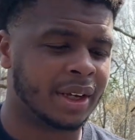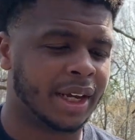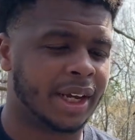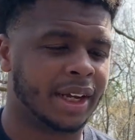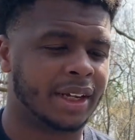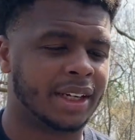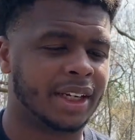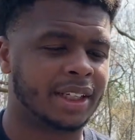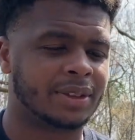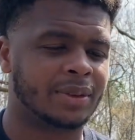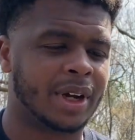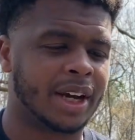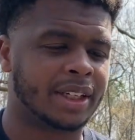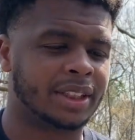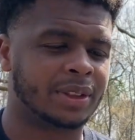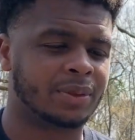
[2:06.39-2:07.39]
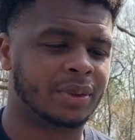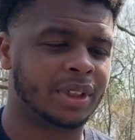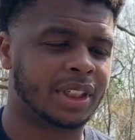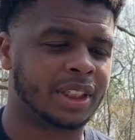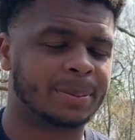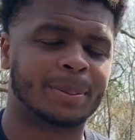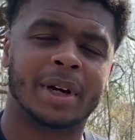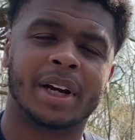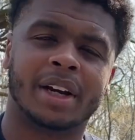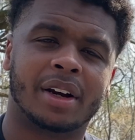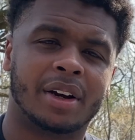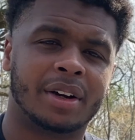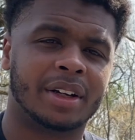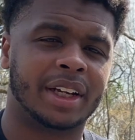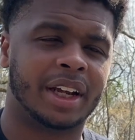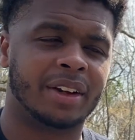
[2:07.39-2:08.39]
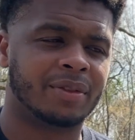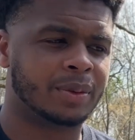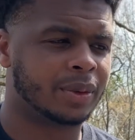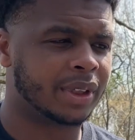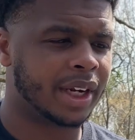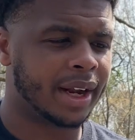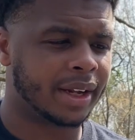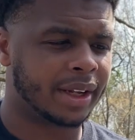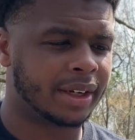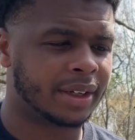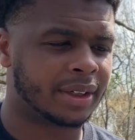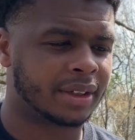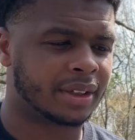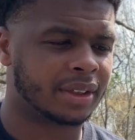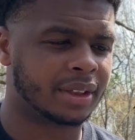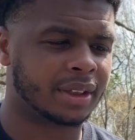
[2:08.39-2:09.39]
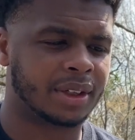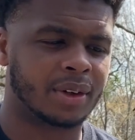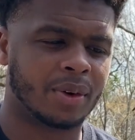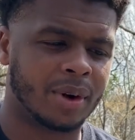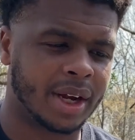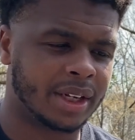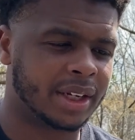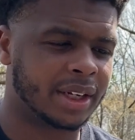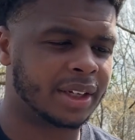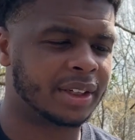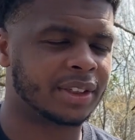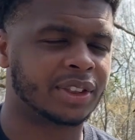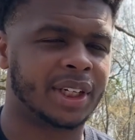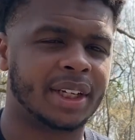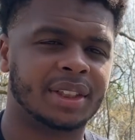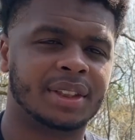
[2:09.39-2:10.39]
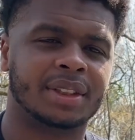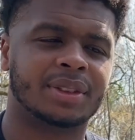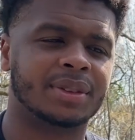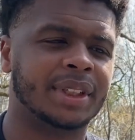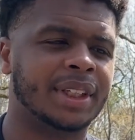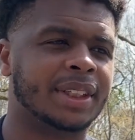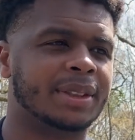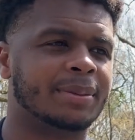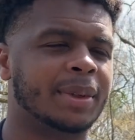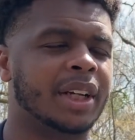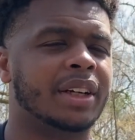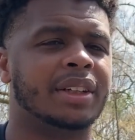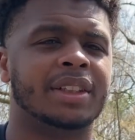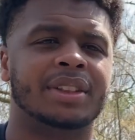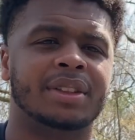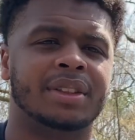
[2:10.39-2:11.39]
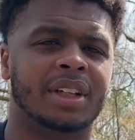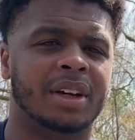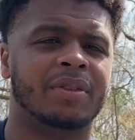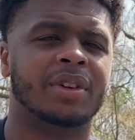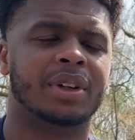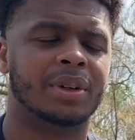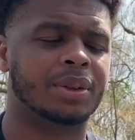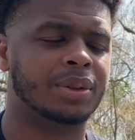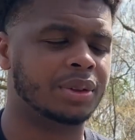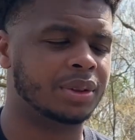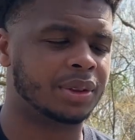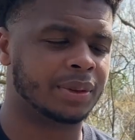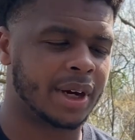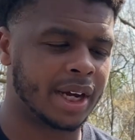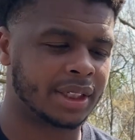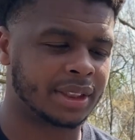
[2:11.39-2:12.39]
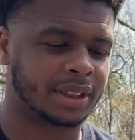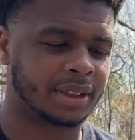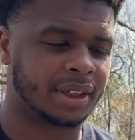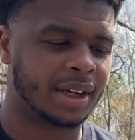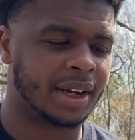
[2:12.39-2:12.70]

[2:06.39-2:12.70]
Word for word: And that's why I just want to inspire all everyone out there. Go out there, chase your dreams, man, because you never know who's watching.